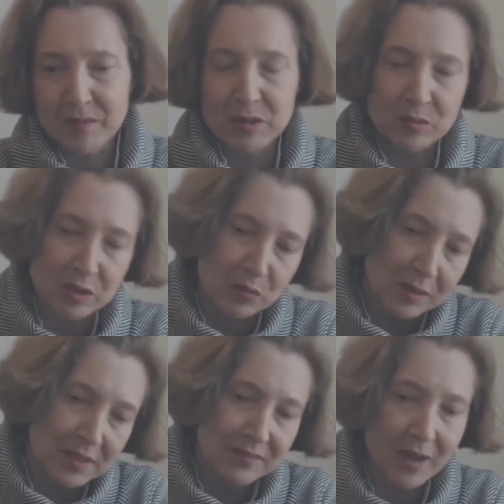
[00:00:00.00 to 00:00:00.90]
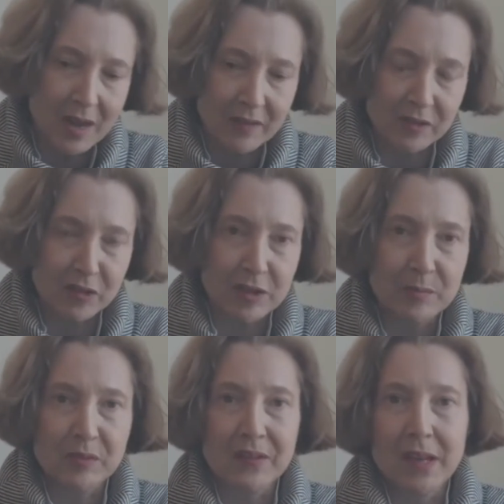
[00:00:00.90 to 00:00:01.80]
between 25 and
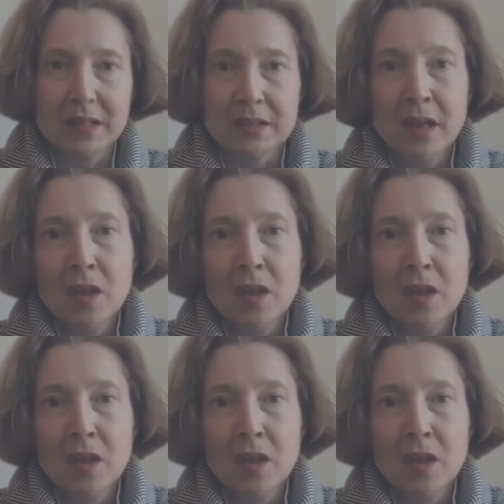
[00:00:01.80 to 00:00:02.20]
30%